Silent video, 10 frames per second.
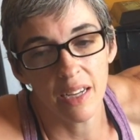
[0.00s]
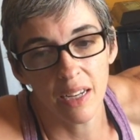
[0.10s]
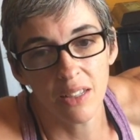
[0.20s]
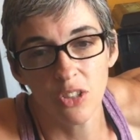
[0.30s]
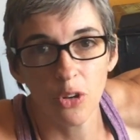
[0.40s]

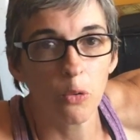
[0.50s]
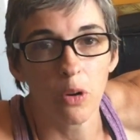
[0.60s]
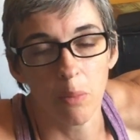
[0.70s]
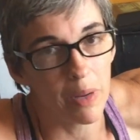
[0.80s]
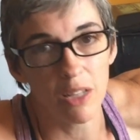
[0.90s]
it's your
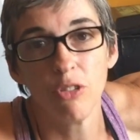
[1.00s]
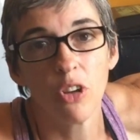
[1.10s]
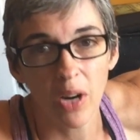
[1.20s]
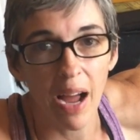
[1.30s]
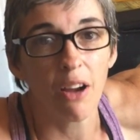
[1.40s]
worm bin. You
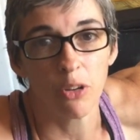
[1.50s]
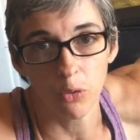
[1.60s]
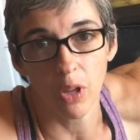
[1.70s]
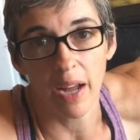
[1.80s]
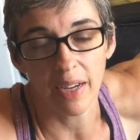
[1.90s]
do it how
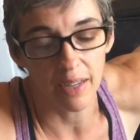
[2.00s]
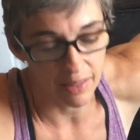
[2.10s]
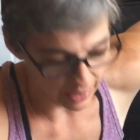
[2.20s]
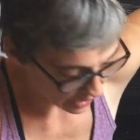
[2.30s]
you like. The